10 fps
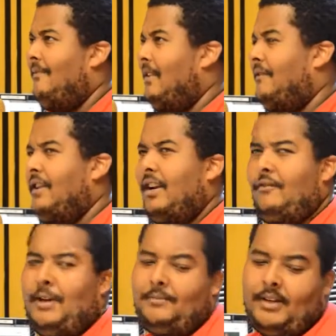the flooding
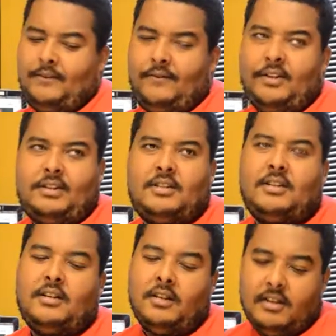from happening in Venice.
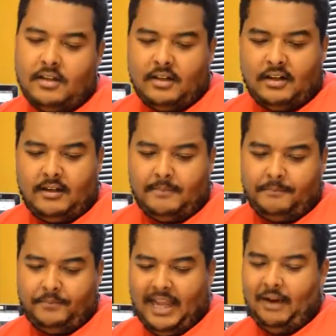
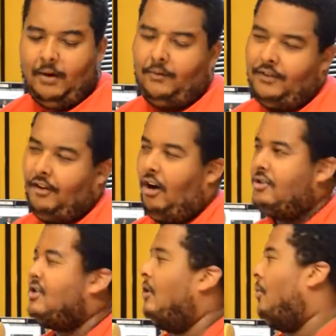Now,
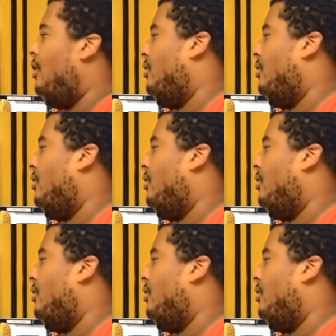they're working